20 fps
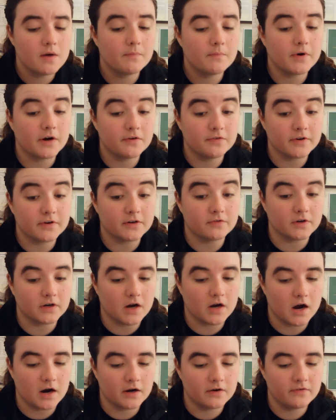perfect for
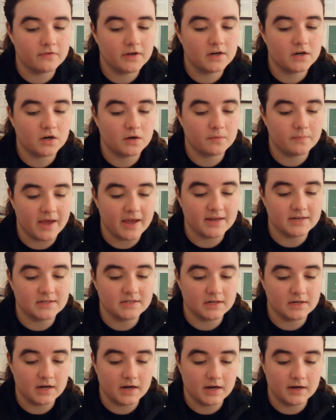carving or
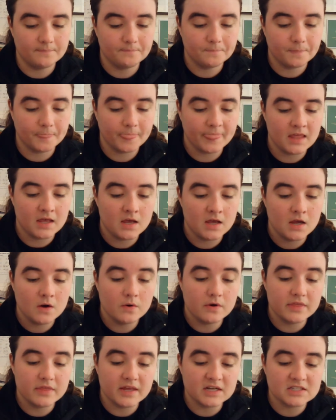painting on.
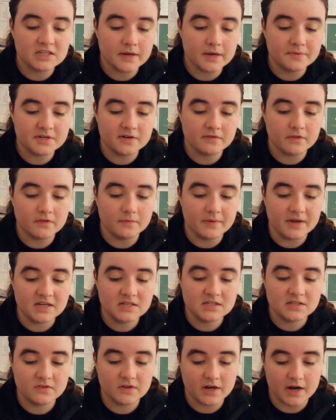With the exception of the
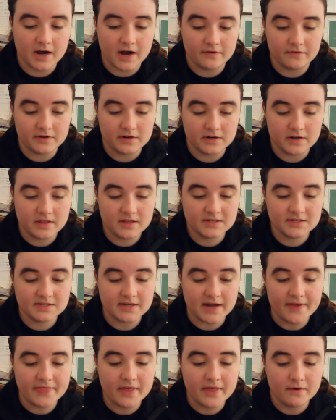base of the coffin, the
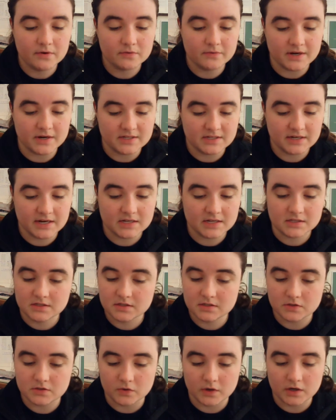side that would rest against the
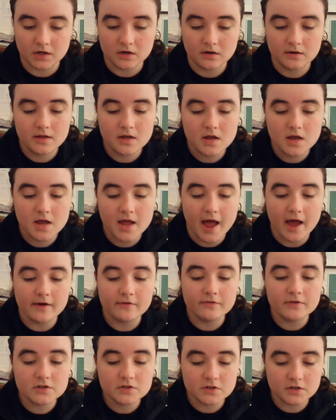soil,
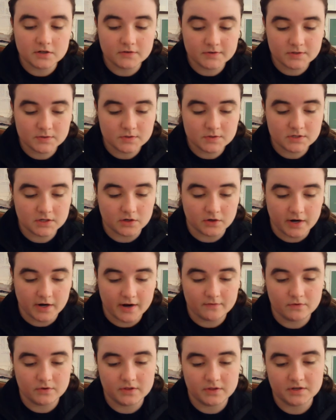every surface was
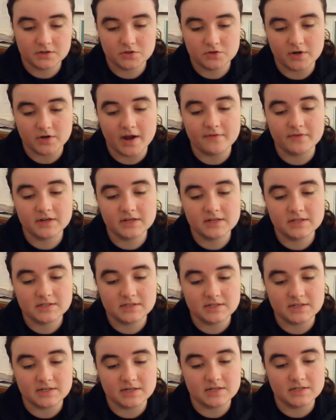engraved with extravagant
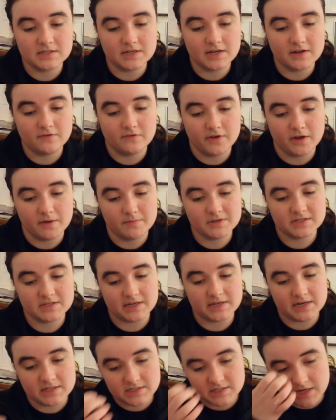scenes and famous
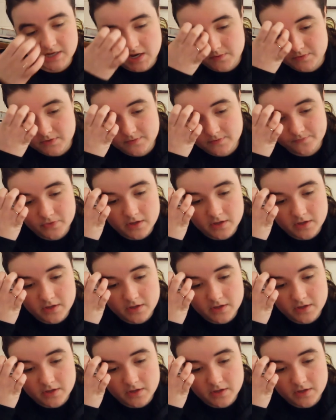landscapes.